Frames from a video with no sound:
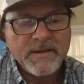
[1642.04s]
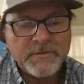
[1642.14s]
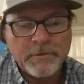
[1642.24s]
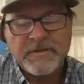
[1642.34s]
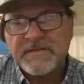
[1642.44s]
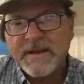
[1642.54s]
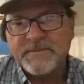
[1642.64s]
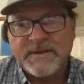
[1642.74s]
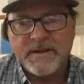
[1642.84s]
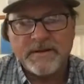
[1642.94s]
Sort of
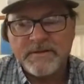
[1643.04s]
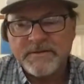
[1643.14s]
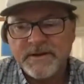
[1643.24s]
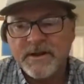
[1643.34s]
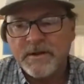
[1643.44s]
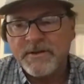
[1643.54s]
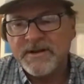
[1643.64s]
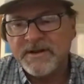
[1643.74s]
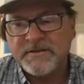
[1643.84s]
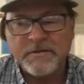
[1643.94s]
same deal.
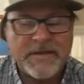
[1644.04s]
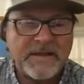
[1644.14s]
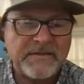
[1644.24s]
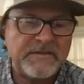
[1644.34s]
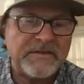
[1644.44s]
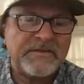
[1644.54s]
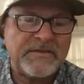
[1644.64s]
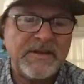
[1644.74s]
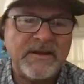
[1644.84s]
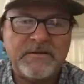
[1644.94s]
In
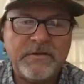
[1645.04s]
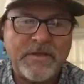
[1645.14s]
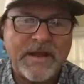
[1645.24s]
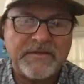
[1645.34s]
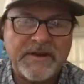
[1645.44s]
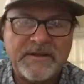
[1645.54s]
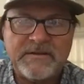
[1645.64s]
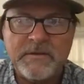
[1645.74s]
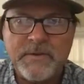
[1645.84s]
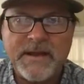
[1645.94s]
2016 and
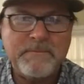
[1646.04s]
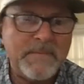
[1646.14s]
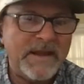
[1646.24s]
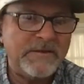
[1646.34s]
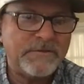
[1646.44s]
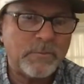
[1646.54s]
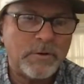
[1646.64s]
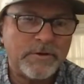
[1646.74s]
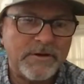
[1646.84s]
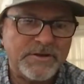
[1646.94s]
2018, we had major
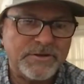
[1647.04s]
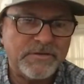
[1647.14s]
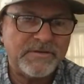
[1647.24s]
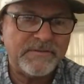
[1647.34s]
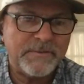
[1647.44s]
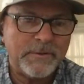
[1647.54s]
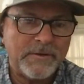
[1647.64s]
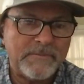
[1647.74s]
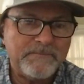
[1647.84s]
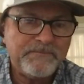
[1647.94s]
water issues in
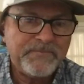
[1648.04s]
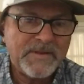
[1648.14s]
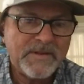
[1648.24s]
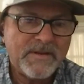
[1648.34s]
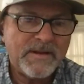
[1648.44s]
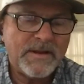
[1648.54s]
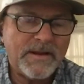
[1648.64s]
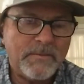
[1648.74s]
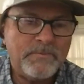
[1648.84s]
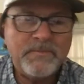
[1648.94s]
Florida.
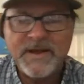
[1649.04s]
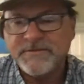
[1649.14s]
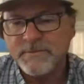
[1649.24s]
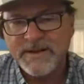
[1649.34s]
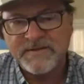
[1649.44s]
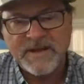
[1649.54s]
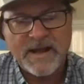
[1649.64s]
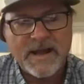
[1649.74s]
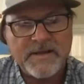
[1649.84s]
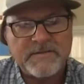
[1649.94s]
Major red
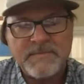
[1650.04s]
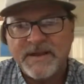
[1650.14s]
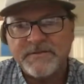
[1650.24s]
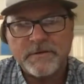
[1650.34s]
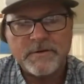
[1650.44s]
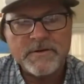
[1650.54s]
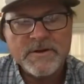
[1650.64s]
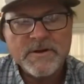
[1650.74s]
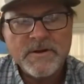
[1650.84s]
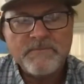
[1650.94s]
tides, major
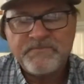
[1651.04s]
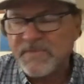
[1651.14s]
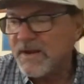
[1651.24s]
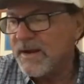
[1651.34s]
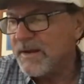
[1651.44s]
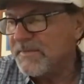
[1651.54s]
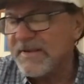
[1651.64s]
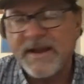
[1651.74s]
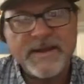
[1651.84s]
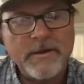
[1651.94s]

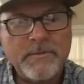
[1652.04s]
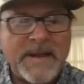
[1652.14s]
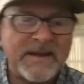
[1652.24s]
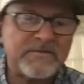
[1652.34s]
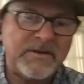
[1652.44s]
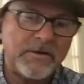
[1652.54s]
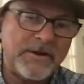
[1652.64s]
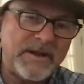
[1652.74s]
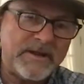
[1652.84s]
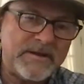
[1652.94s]

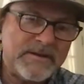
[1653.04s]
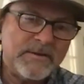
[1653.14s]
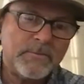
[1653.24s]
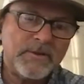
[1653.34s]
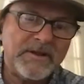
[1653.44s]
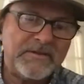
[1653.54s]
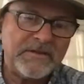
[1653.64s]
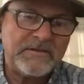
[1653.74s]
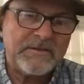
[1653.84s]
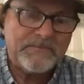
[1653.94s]
cyanobacteria
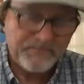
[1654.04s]
releases.